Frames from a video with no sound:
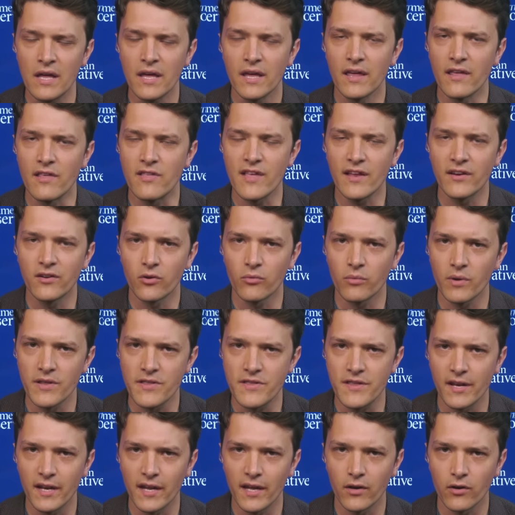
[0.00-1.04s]
He said in a
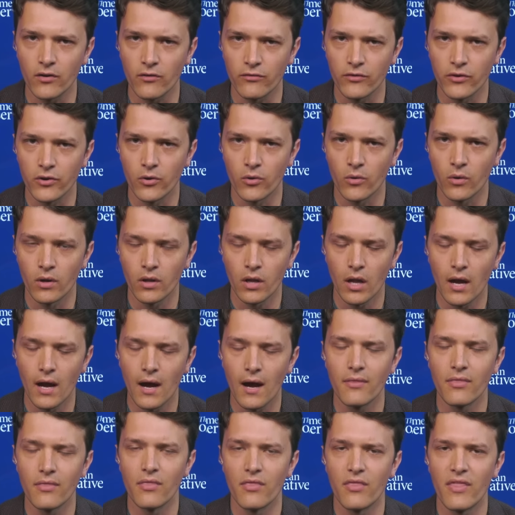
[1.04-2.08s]
recent interview
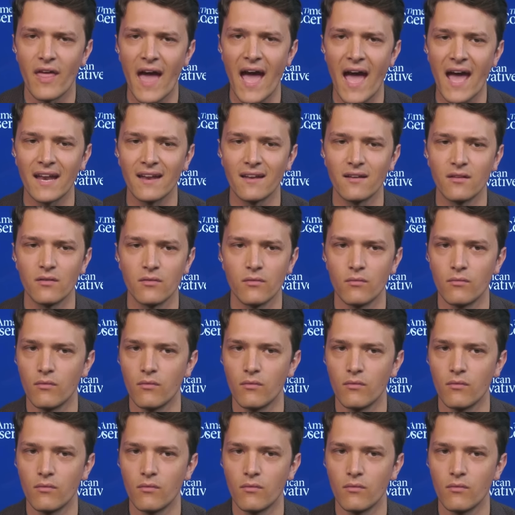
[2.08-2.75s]
that